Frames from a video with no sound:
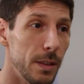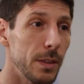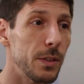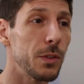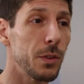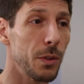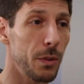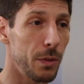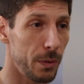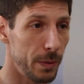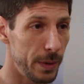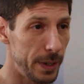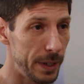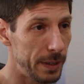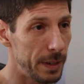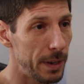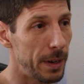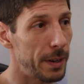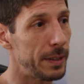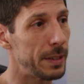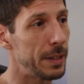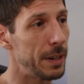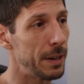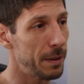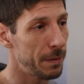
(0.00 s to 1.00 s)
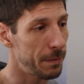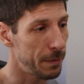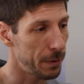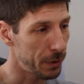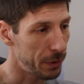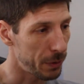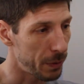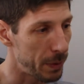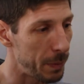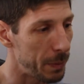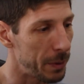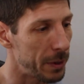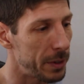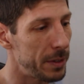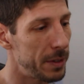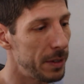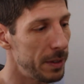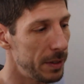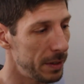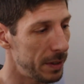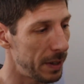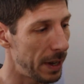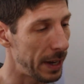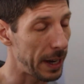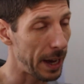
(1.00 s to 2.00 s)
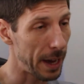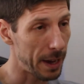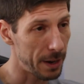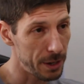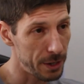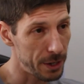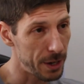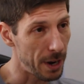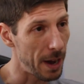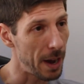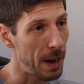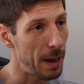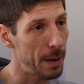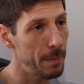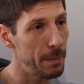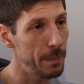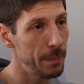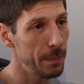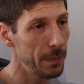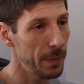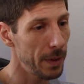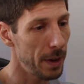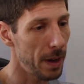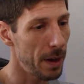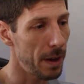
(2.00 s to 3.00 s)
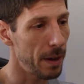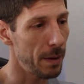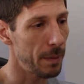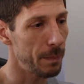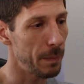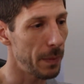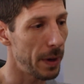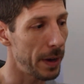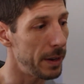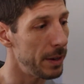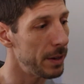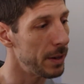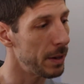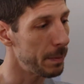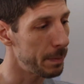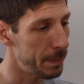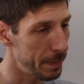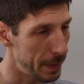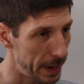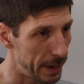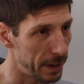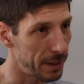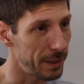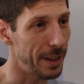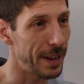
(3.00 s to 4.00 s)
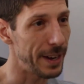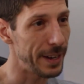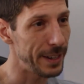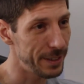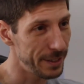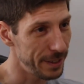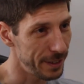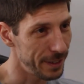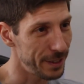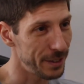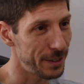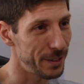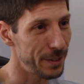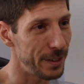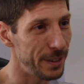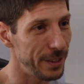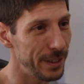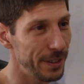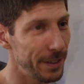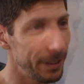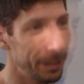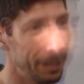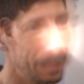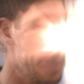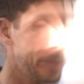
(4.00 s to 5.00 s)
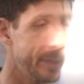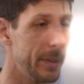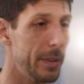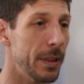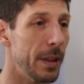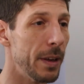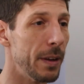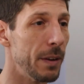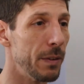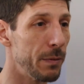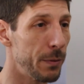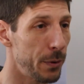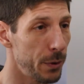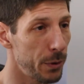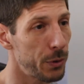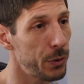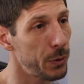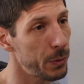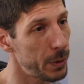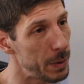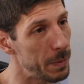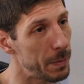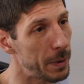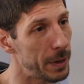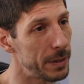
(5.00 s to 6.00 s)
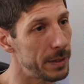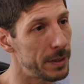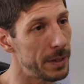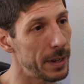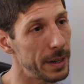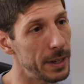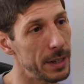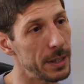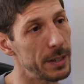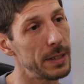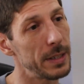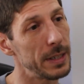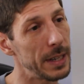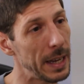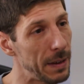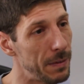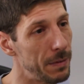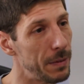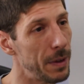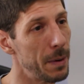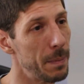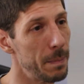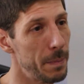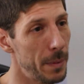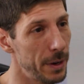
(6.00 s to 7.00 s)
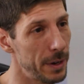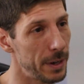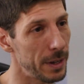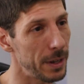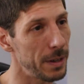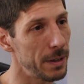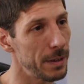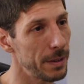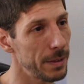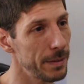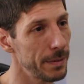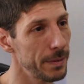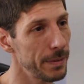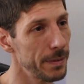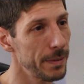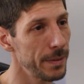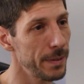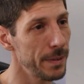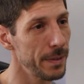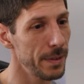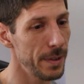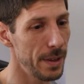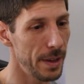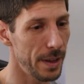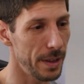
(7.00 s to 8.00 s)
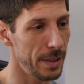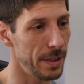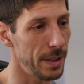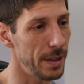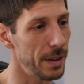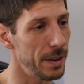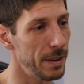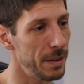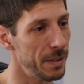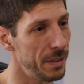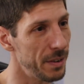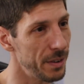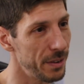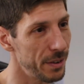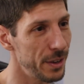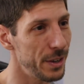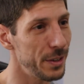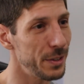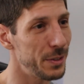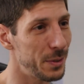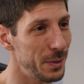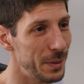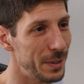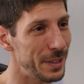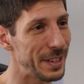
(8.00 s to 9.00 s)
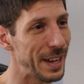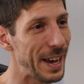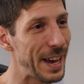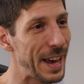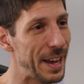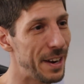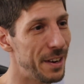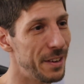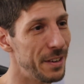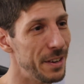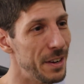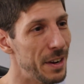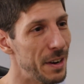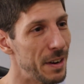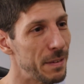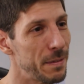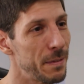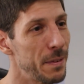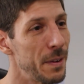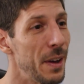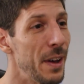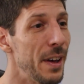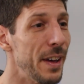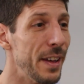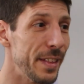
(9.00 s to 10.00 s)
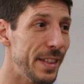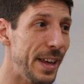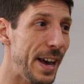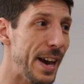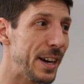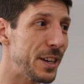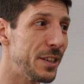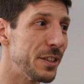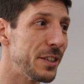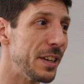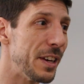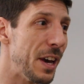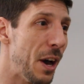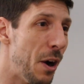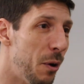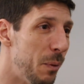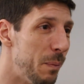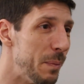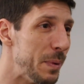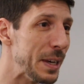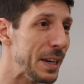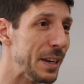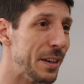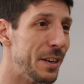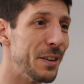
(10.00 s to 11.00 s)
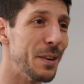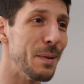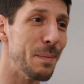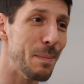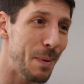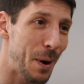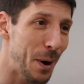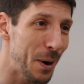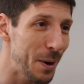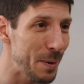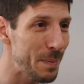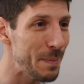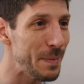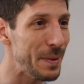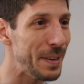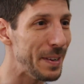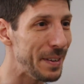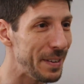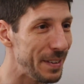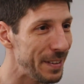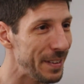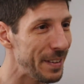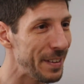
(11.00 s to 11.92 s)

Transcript: So the reason I was there for 3 months is I got a job. I ended up at Alliance Industries, and then for 3 months I just saved up money, and then as soon as I had enough, they actually helped me get an apartment.